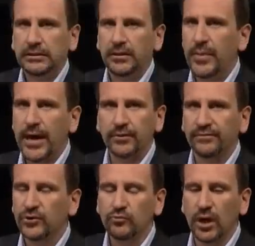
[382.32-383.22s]
the matter
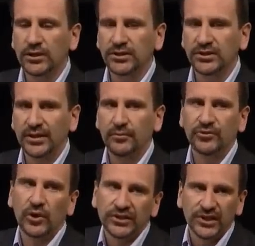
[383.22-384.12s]
of 2 months, and that
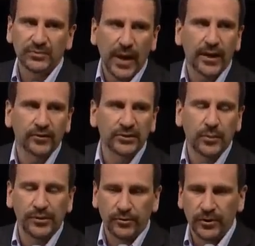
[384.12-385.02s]
was only 6 pounds,
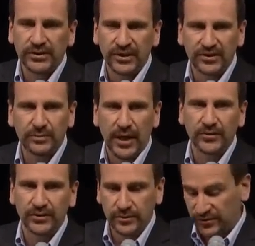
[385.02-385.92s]
but when you're only 60
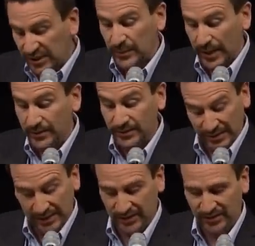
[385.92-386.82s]
pounds and you lose 6 pounds,
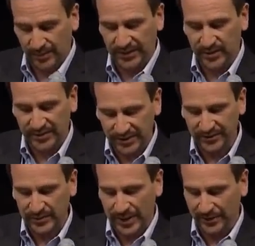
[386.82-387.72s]
that's something to be
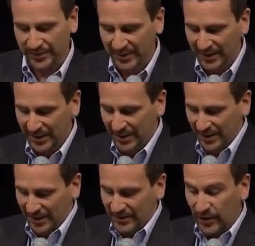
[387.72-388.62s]
serious about.
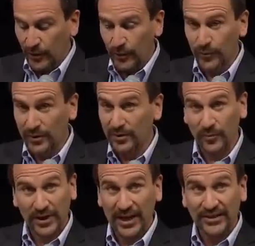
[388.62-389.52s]
So
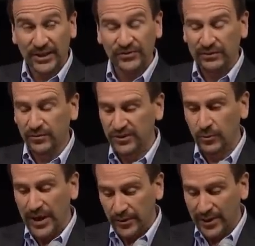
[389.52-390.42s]
when he has a history of
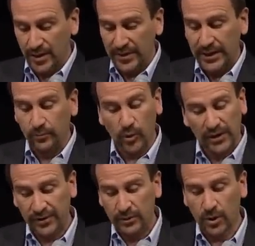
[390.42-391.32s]
losing weight, you let him eat
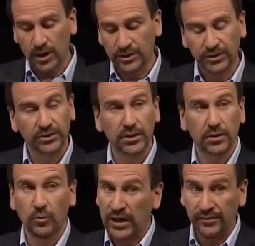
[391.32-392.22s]
whatever he wants,
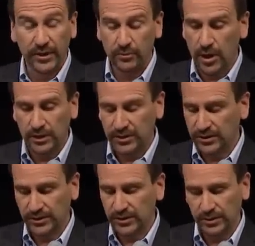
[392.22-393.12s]
whenever he
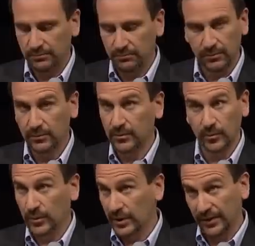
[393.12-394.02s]
wants,
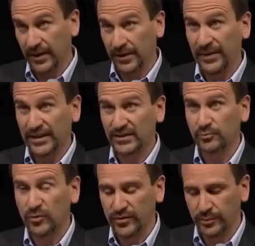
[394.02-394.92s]
and that's the
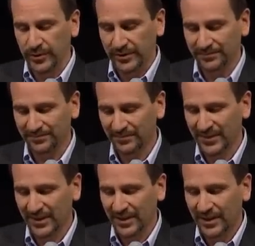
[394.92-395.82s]
proof of the pudding.
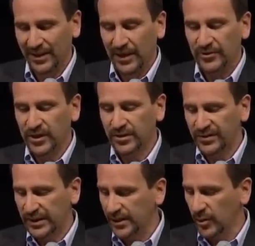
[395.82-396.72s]
Here's another
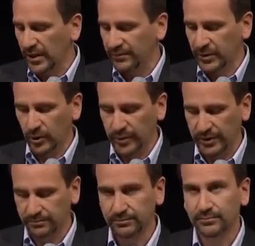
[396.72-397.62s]
thing that no one ever told me.